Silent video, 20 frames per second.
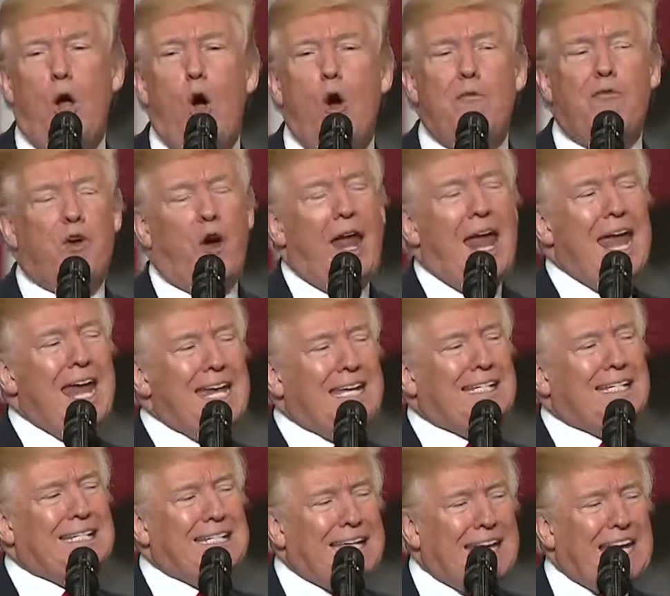Over
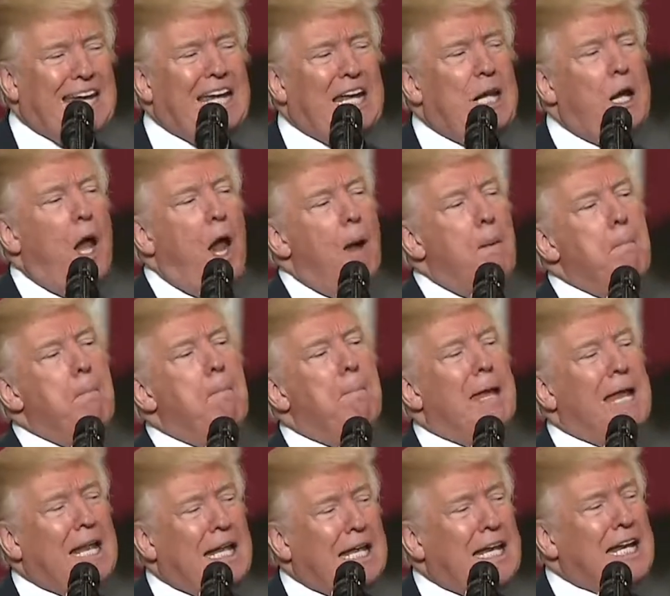18
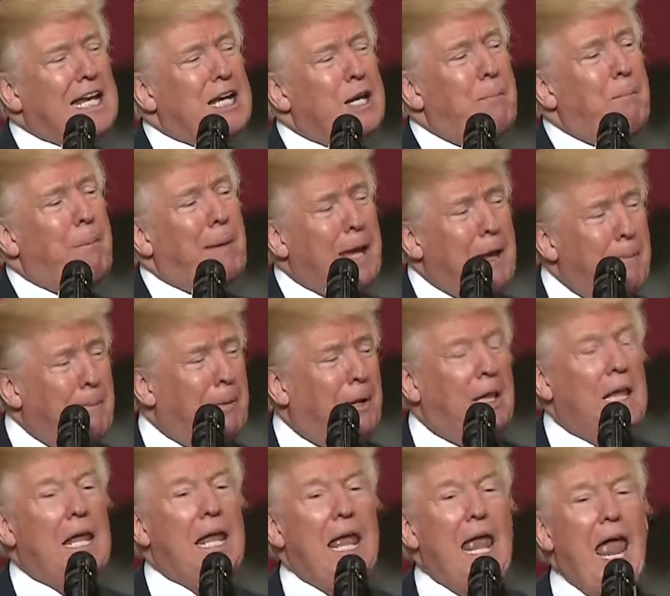million
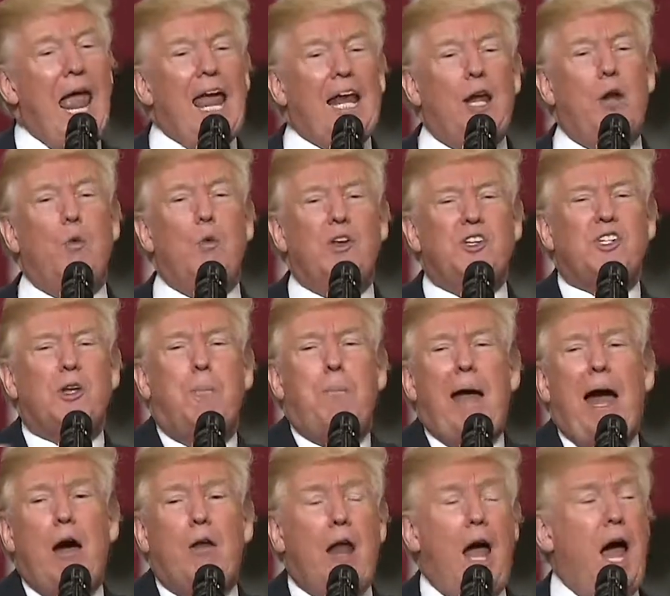people. And it was
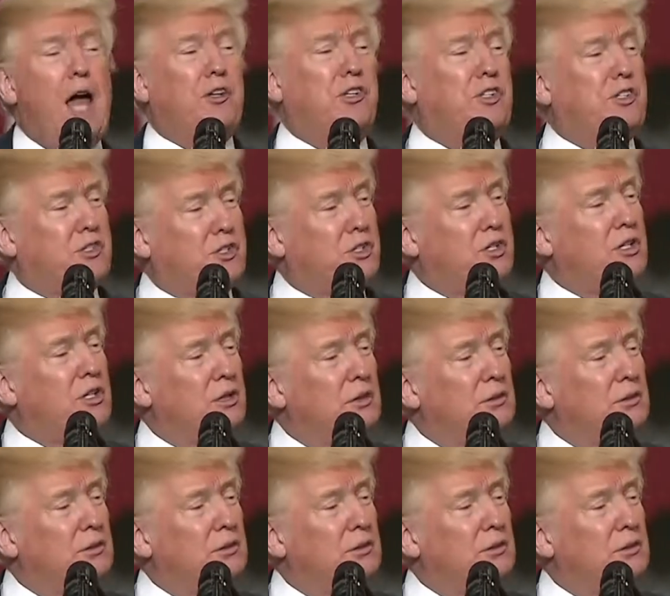about us.